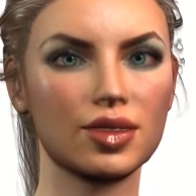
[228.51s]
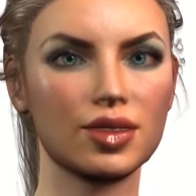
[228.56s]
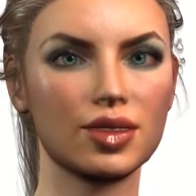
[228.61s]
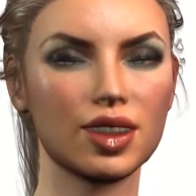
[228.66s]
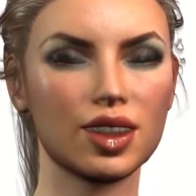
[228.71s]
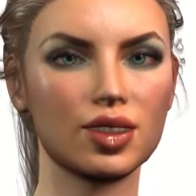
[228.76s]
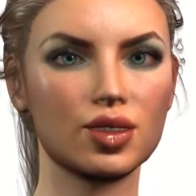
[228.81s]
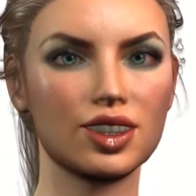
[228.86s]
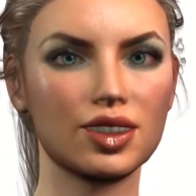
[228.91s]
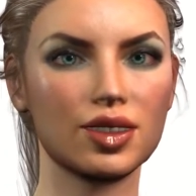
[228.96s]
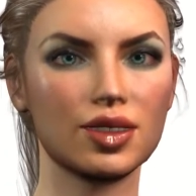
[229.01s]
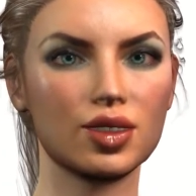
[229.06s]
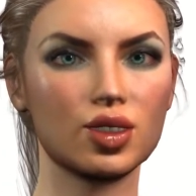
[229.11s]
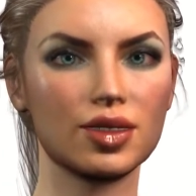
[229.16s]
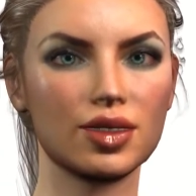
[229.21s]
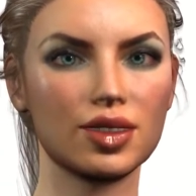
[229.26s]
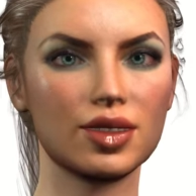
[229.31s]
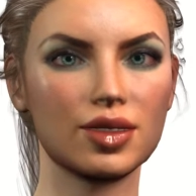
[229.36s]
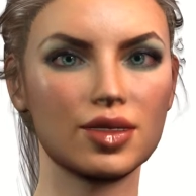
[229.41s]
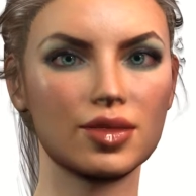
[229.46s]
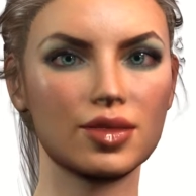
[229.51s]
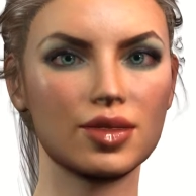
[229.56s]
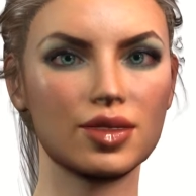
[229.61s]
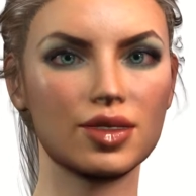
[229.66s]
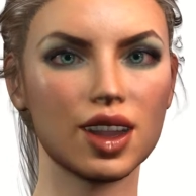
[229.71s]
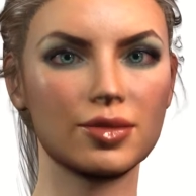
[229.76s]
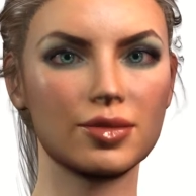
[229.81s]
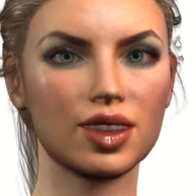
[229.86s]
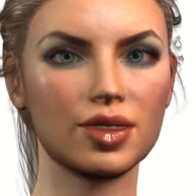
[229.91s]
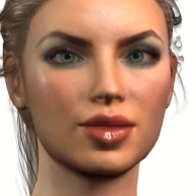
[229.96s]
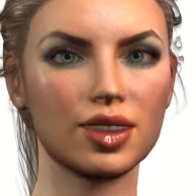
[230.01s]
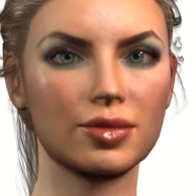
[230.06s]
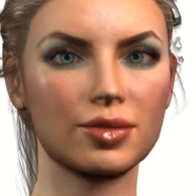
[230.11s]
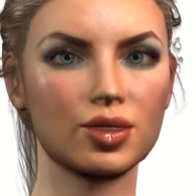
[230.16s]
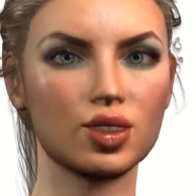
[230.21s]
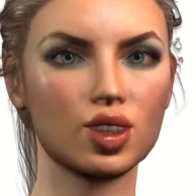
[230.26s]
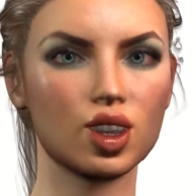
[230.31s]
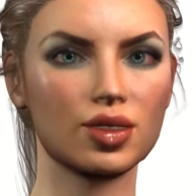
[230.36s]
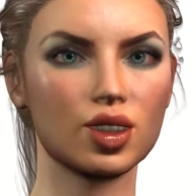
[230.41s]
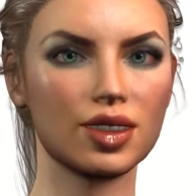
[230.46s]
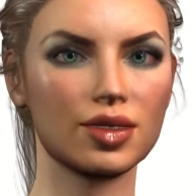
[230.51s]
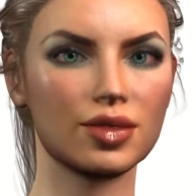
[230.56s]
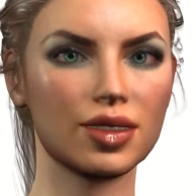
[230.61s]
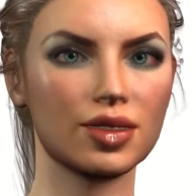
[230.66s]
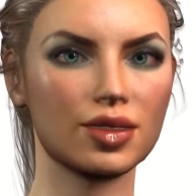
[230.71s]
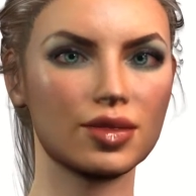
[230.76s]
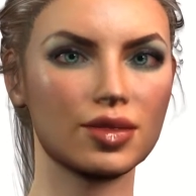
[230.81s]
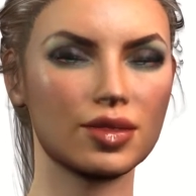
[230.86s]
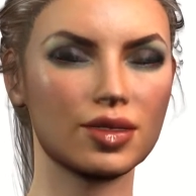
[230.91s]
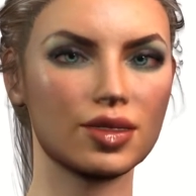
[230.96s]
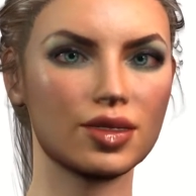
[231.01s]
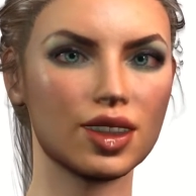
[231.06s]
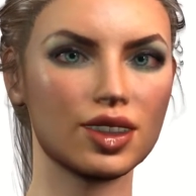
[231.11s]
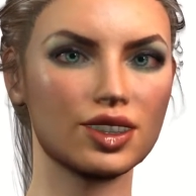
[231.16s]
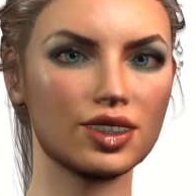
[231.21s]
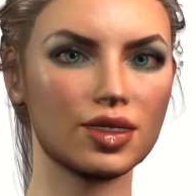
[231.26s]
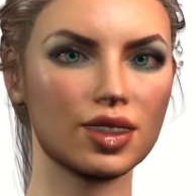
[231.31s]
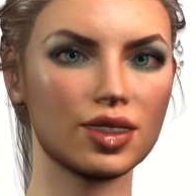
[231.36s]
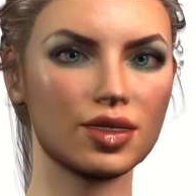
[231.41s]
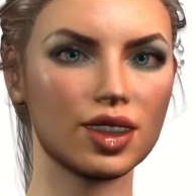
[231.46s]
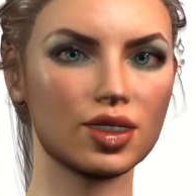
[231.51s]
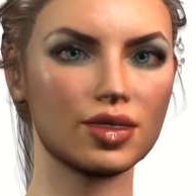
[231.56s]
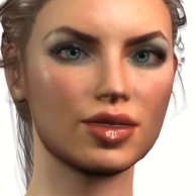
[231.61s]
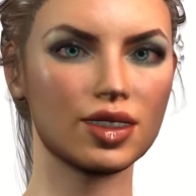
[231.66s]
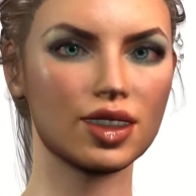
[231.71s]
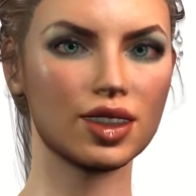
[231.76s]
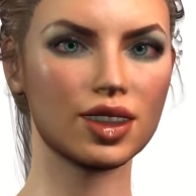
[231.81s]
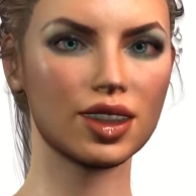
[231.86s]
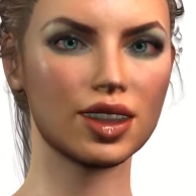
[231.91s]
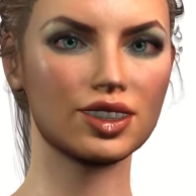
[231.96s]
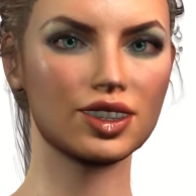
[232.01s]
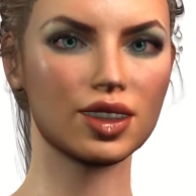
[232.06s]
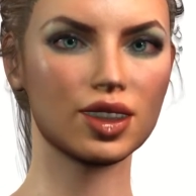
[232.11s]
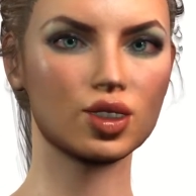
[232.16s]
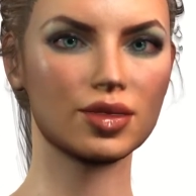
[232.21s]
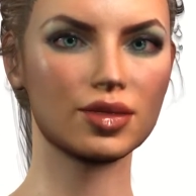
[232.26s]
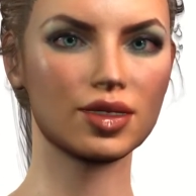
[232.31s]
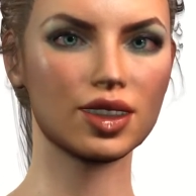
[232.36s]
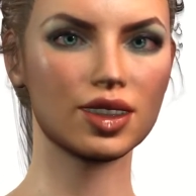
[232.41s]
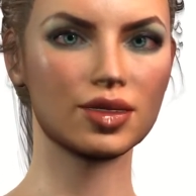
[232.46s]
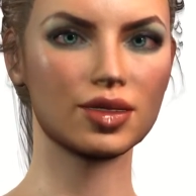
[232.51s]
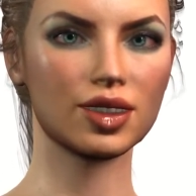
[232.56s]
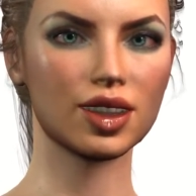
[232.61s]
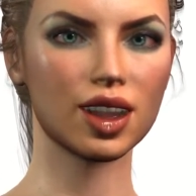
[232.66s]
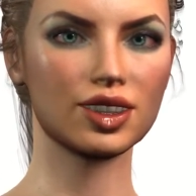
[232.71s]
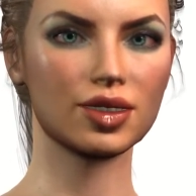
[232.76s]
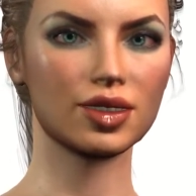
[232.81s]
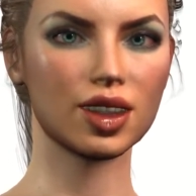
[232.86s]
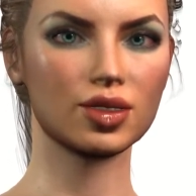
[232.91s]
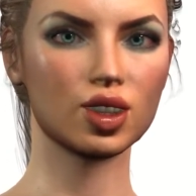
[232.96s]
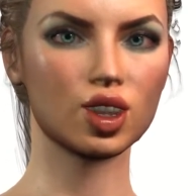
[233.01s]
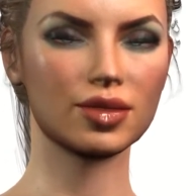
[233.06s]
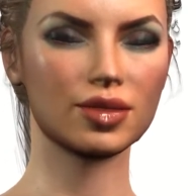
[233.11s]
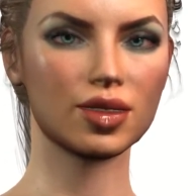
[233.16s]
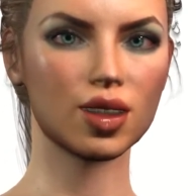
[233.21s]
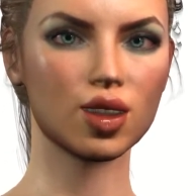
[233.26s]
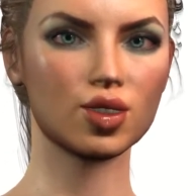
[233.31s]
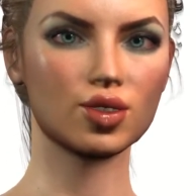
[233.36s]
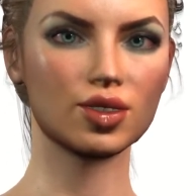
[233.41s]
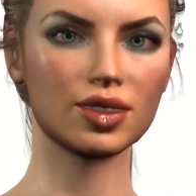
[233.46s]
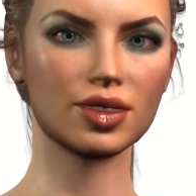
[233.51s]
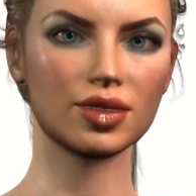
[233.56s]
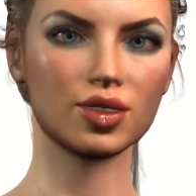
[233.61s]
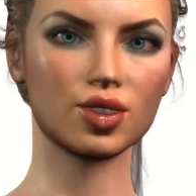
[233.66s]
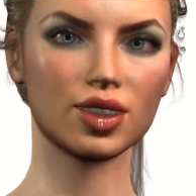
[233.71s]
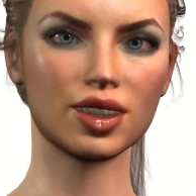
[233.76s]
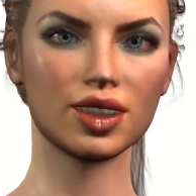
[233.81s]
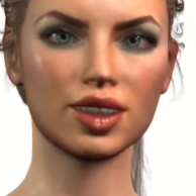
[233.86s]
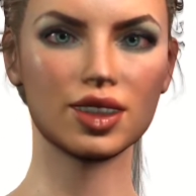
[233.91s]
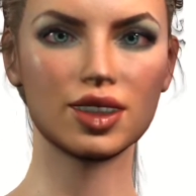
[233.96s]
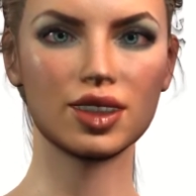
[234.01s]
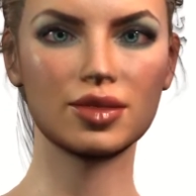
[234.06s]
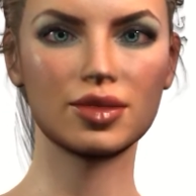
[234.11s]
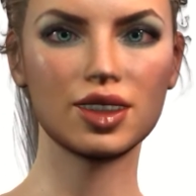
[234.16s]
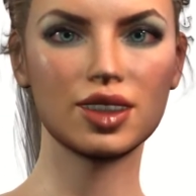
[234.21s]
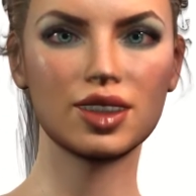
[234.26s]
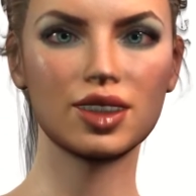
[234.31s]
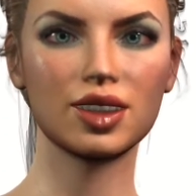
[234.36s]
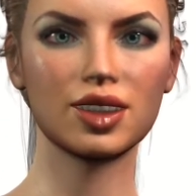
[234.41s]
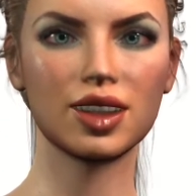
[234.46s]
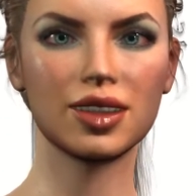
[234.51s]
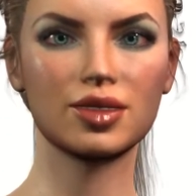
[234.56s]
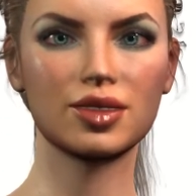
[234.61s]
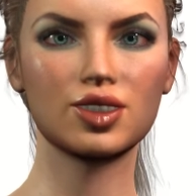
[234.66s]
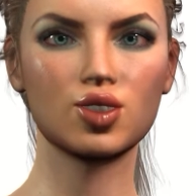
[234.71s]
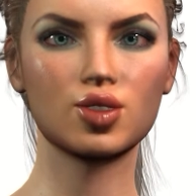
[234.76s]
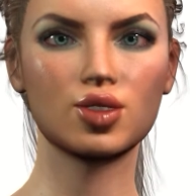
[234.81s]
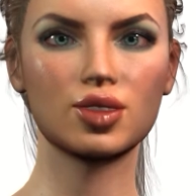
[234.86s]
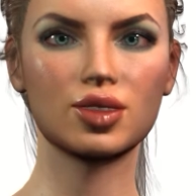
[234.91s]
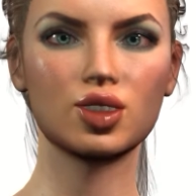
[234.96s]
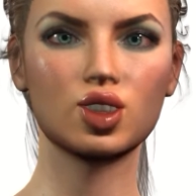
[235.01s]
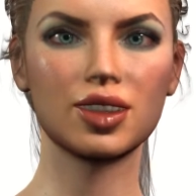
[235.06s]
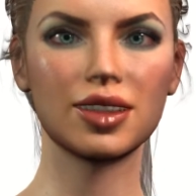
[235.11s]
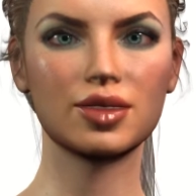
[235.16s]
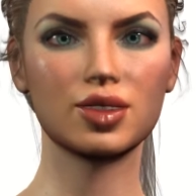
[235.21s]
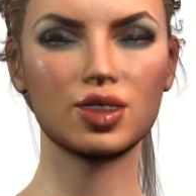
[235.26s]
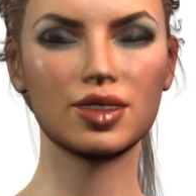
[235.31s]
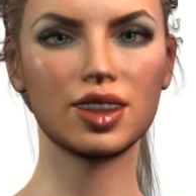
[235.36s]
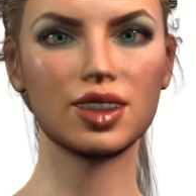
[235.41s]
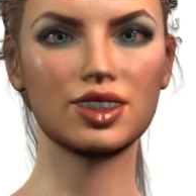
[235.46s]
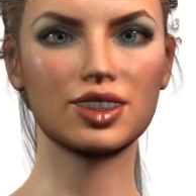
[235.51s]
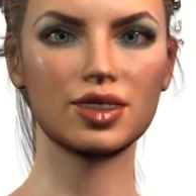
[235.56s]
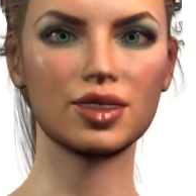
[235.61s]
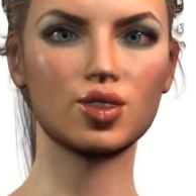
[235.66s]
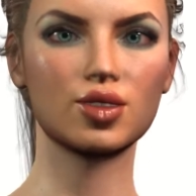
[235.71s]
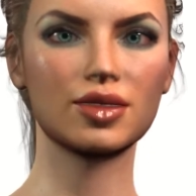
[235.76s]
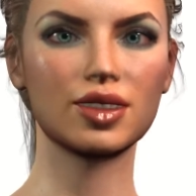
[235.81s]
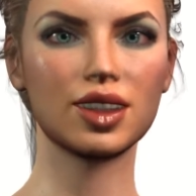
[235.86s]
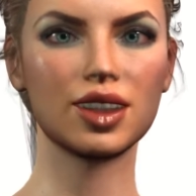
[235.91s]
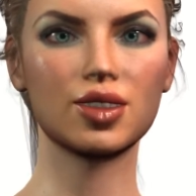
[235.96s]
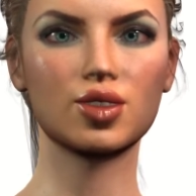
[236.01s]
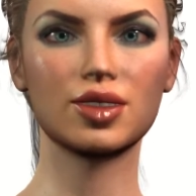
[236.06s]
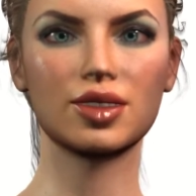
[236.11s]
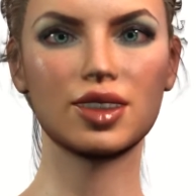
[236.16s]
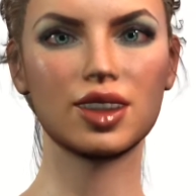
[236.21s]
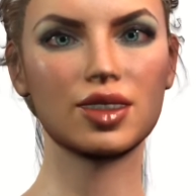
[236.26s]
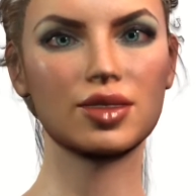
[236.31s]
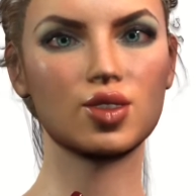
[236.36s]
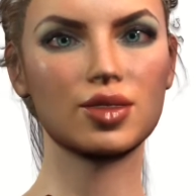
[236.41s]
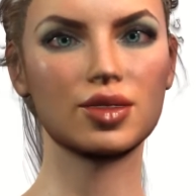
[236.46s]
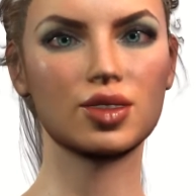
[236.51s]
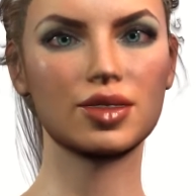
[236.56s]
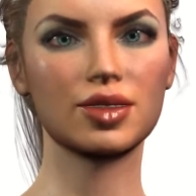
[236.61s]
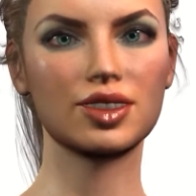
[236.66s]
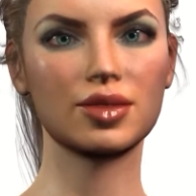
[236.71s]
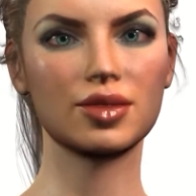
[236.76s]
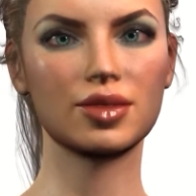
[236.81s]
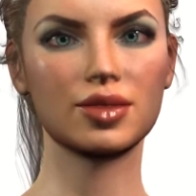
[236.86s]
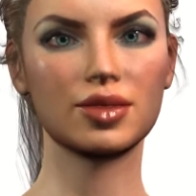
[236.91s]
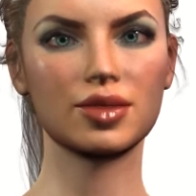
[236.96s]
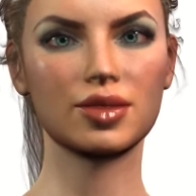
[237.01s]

For example, in the image above, we see that wire seven is twisted with wire four when in reality it should be twisted with wire eight.